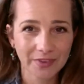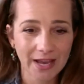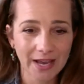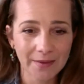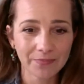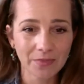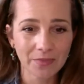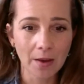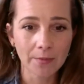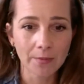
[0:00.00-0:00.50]

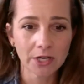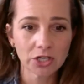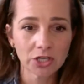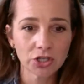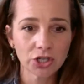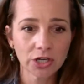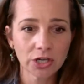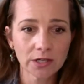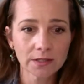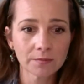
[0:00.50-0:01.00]
Okay, I'm gonna
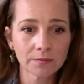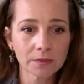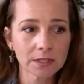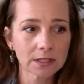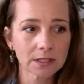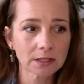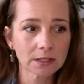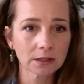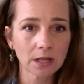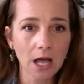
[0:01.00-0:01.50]
share some
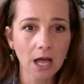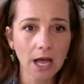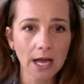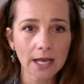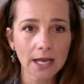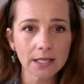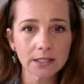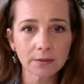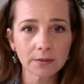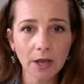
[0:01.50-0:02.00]

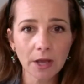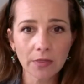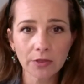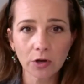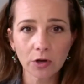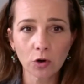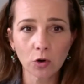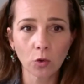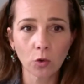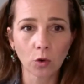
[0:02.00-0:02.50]
slides about the
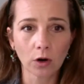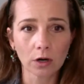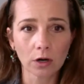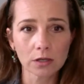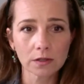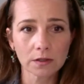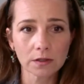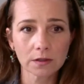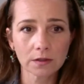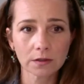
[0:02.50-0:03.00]

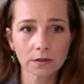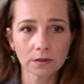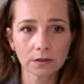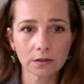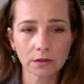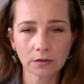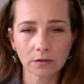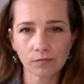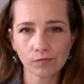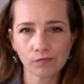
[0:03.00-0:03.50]

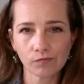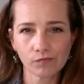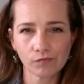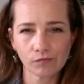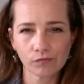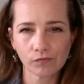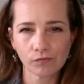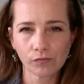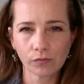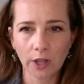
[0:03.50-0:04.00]
course
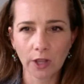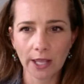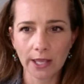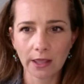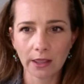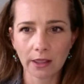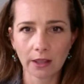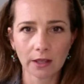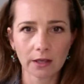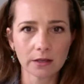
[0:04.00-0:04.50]
mm,
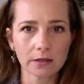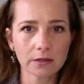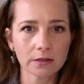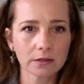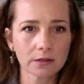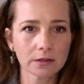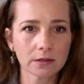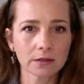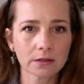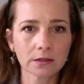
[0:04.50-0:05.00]
like
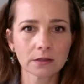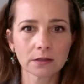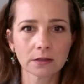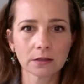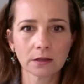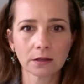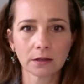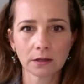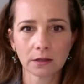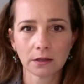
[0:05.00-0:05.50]
this
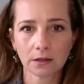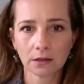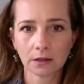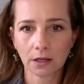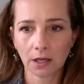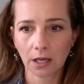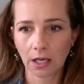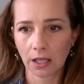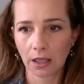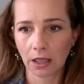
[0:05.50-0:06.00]

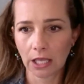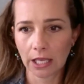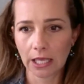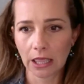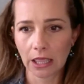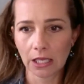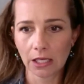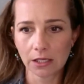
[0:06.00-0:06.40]
and like